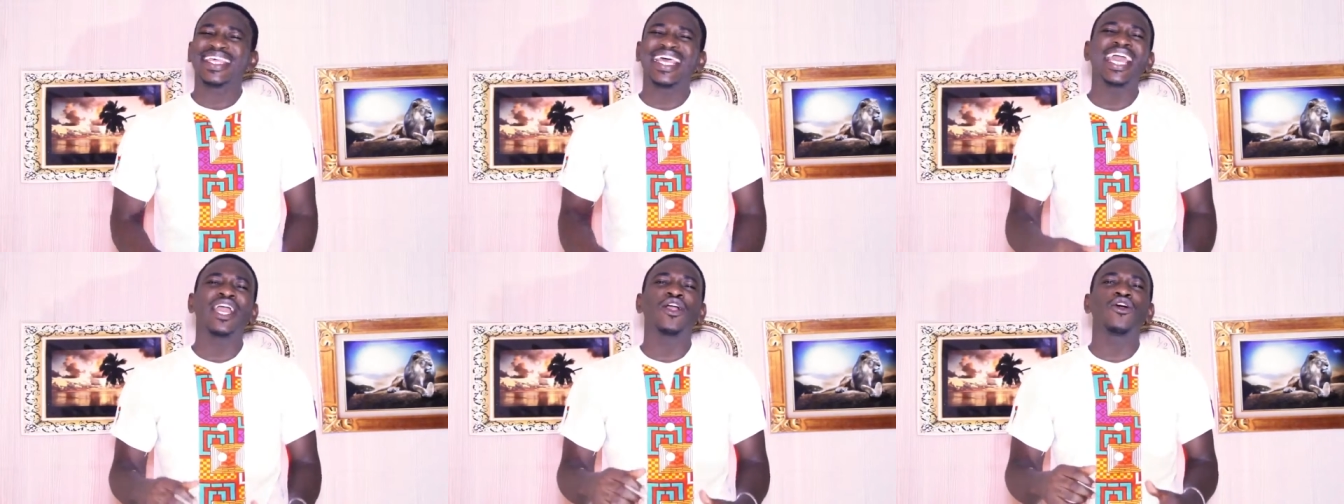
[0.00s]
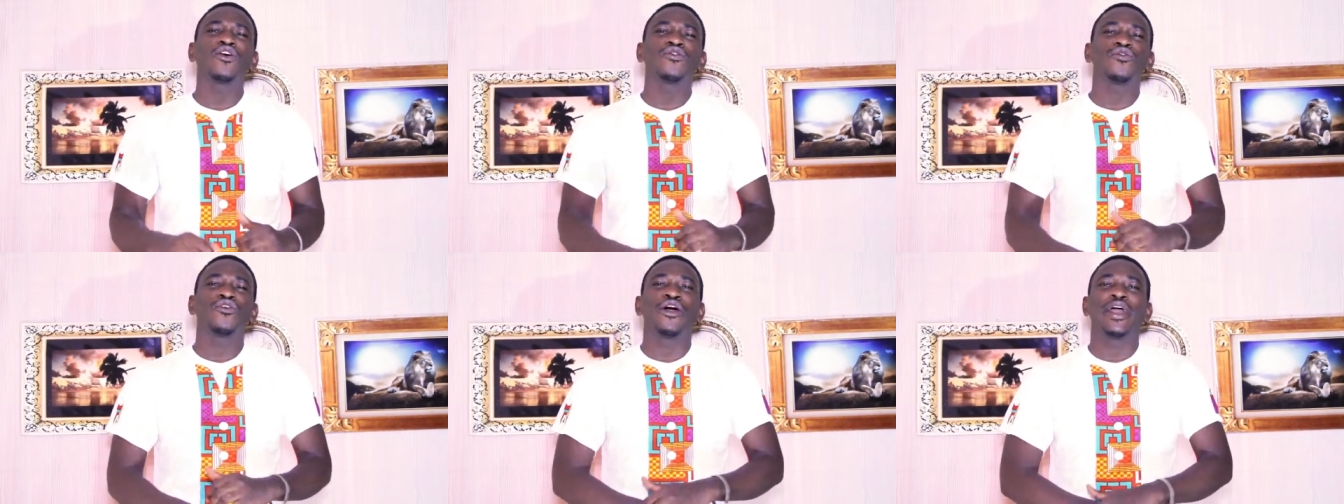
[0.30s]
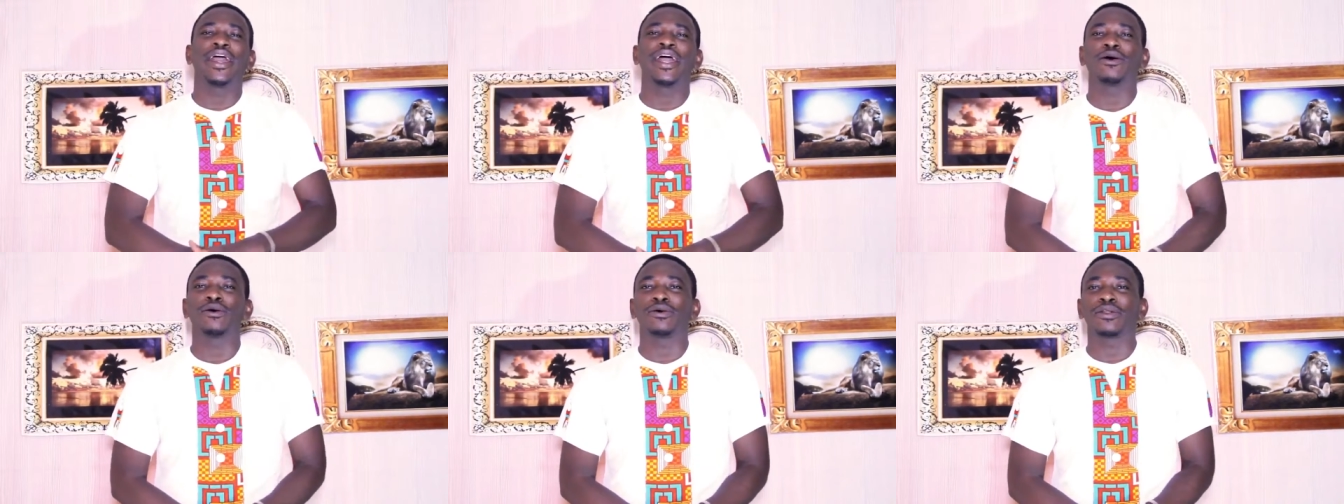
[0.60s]
Thank God
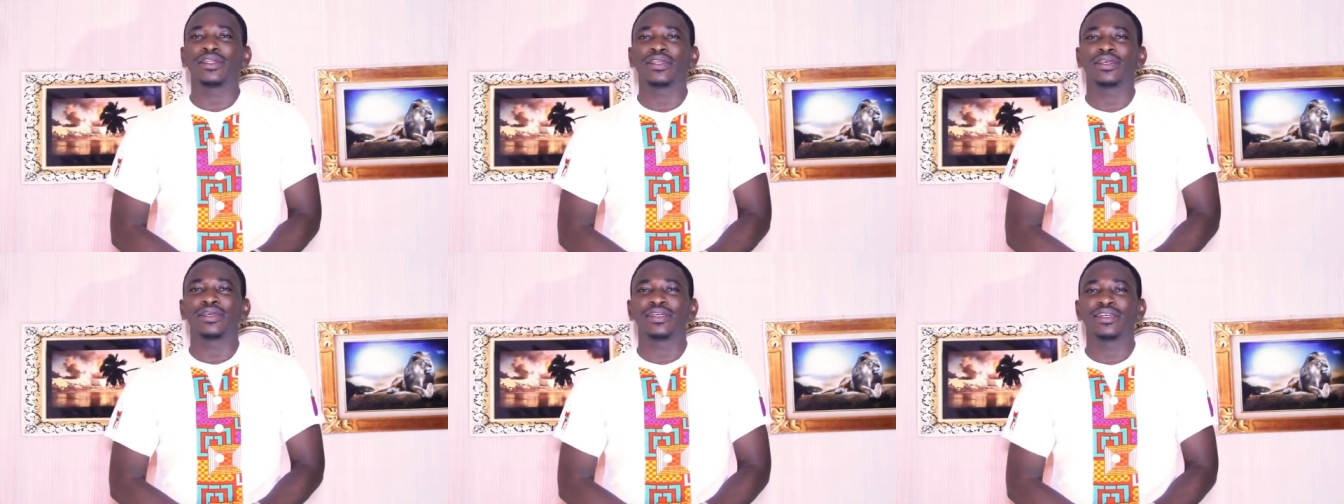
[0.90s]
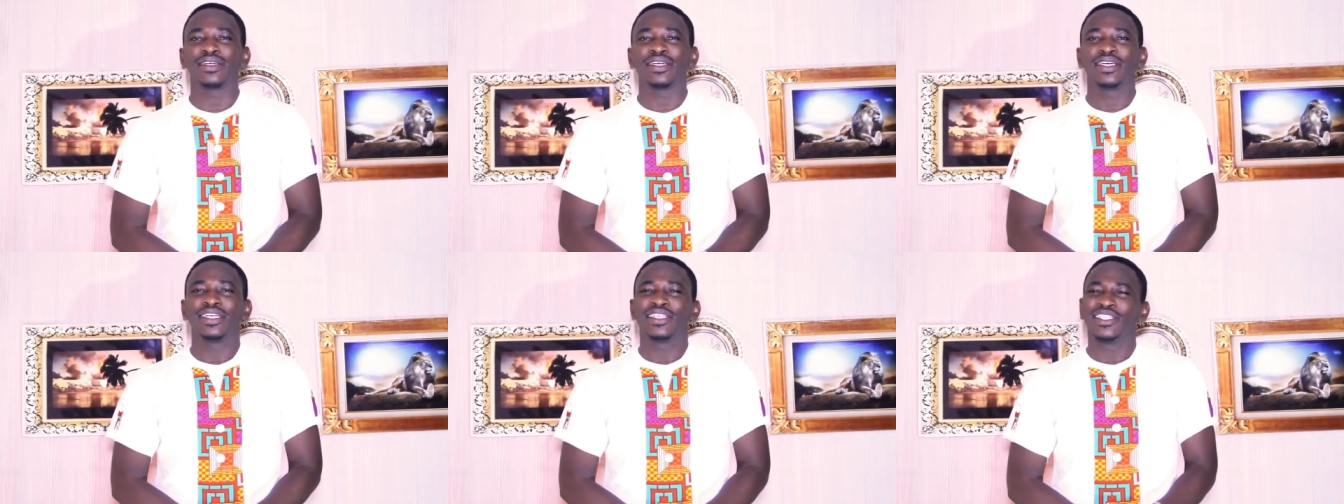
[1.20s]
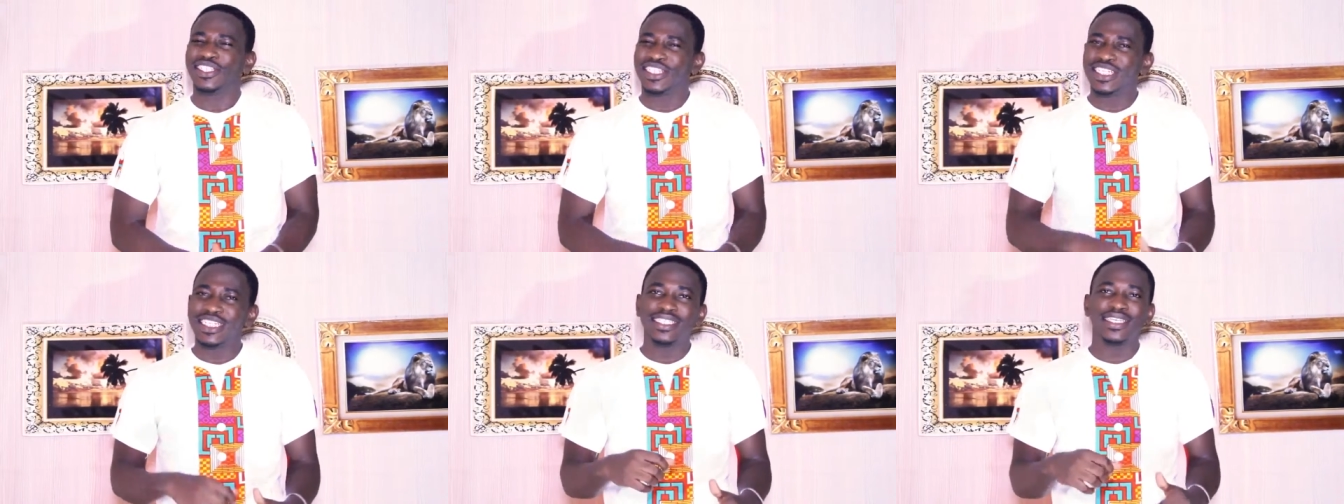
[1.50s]
for health.
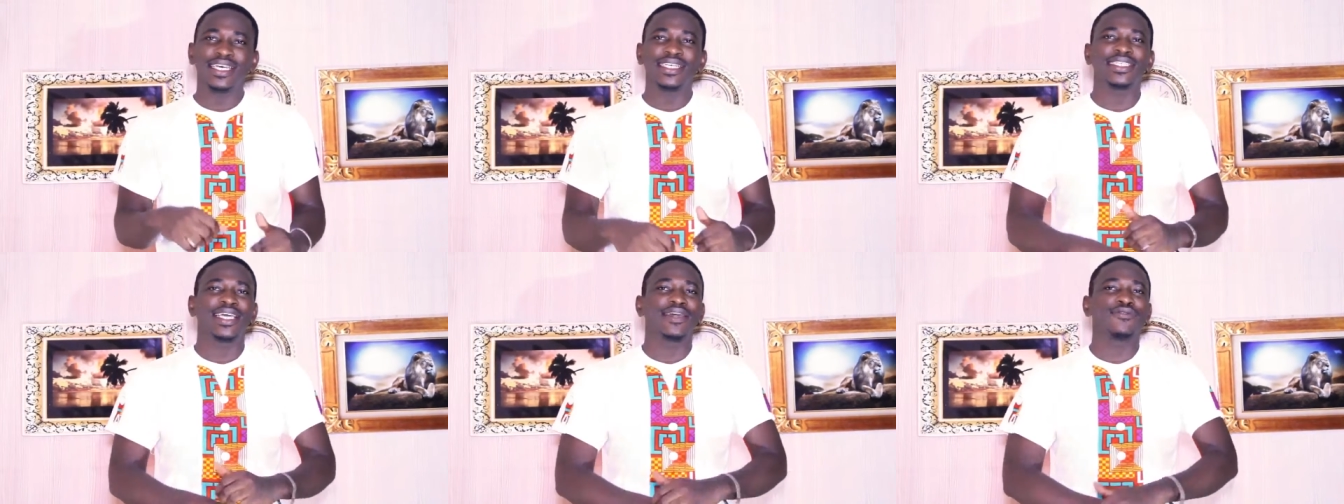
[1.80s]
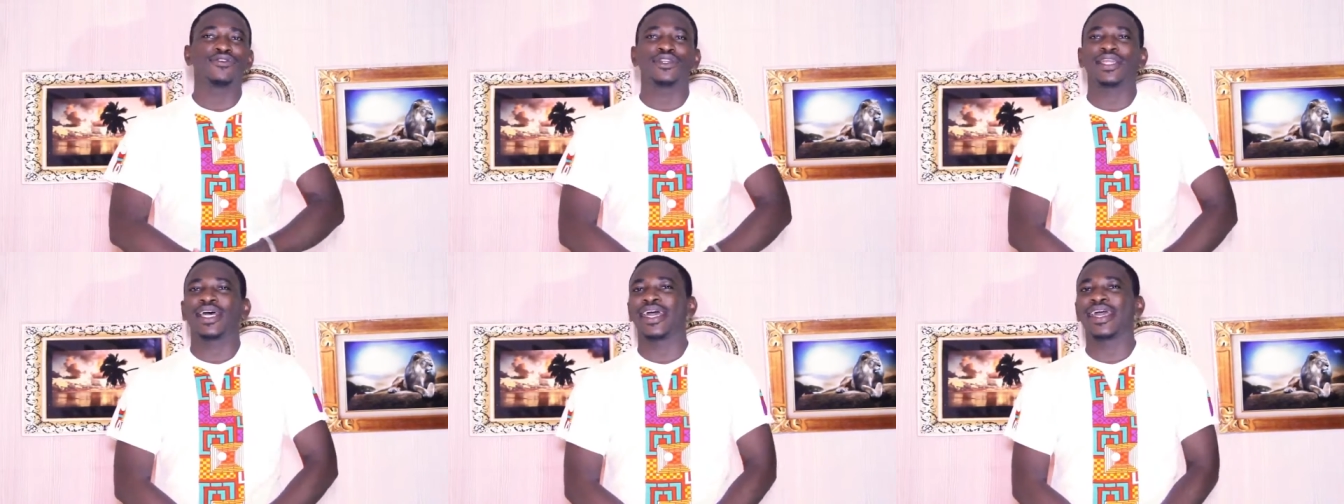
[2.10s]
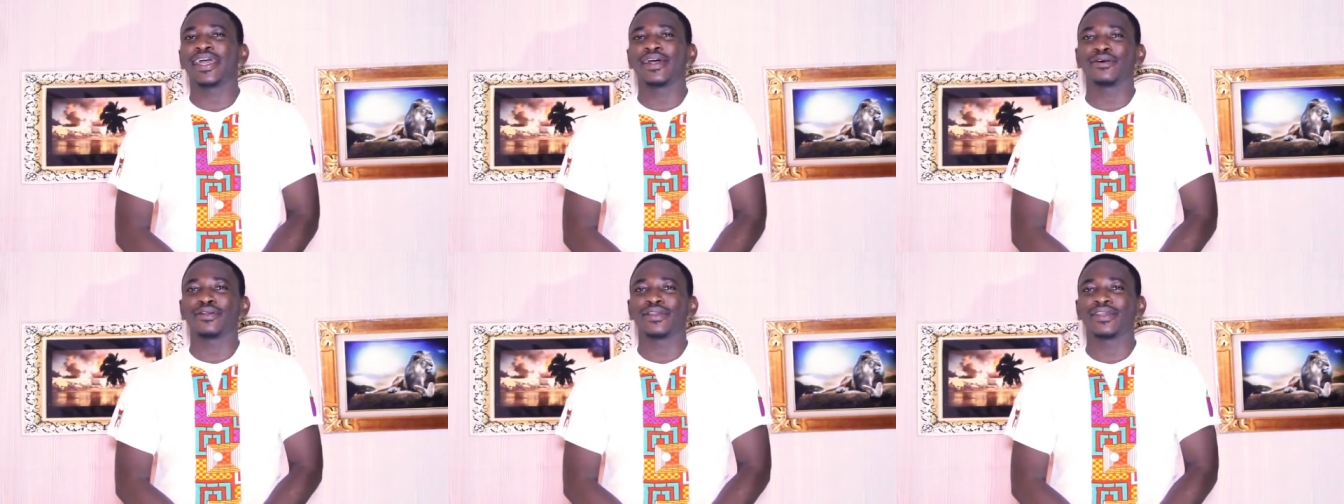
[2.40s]
Jesus gave you
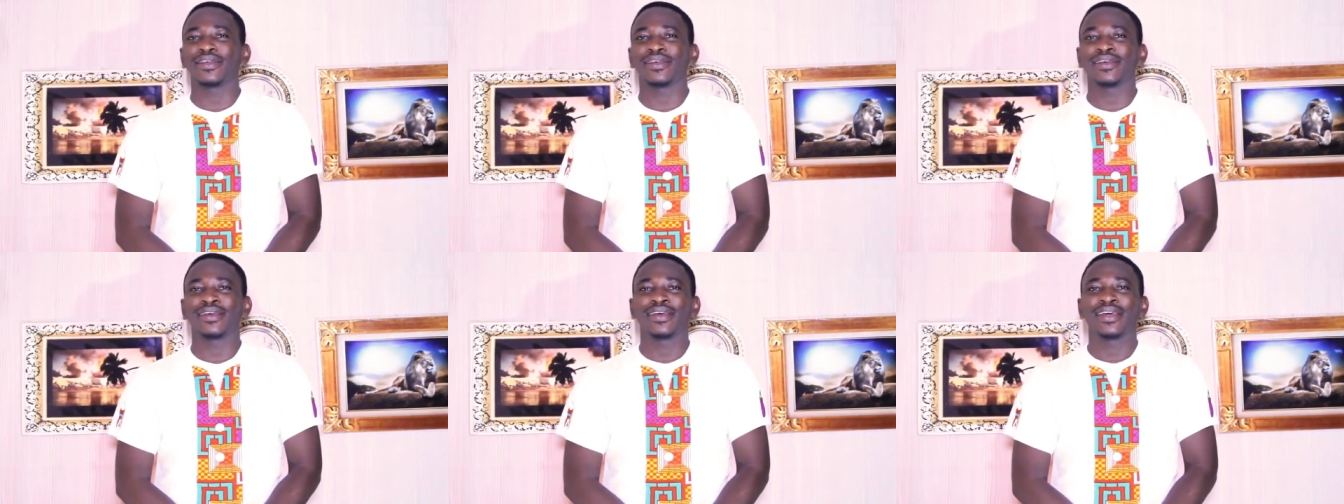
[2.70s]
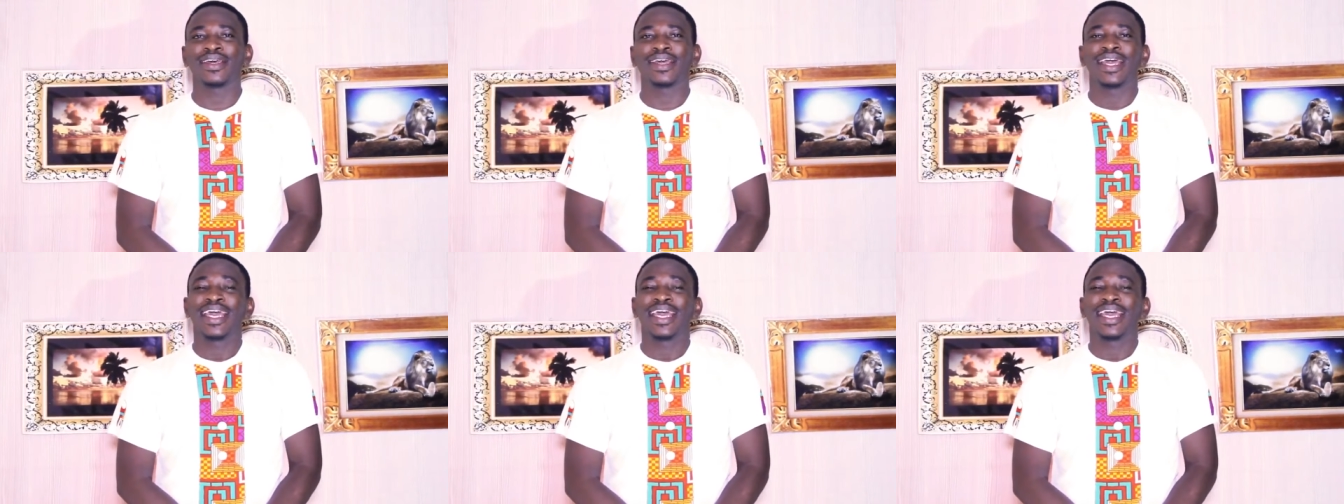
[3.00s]
that health.